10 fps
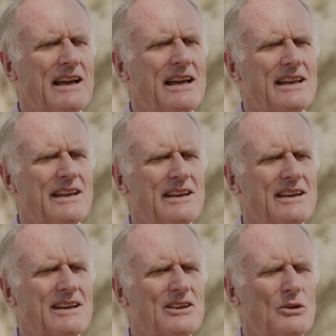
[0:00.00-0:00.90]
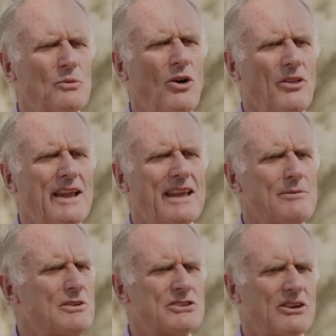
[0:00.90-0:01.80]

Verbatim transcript: And, uh, and while that happens,